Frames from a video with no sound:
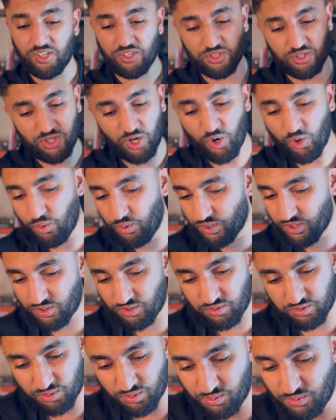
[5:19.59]

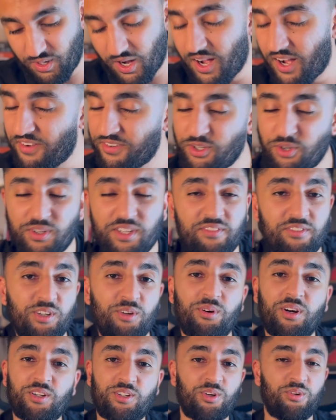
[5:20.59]
Totacruel. I don't even know
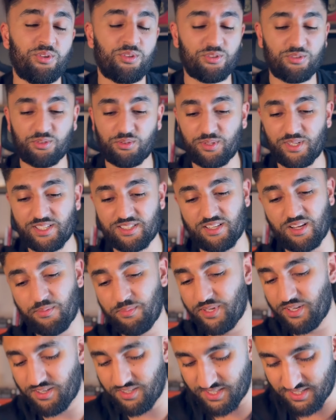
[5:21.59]
what a Totacruel is. I'll
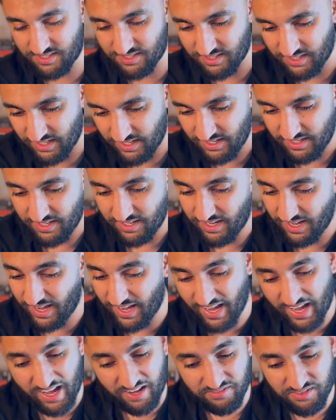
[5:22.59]
be honest. I
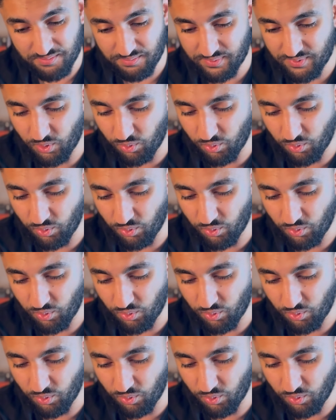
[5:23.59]
haven't.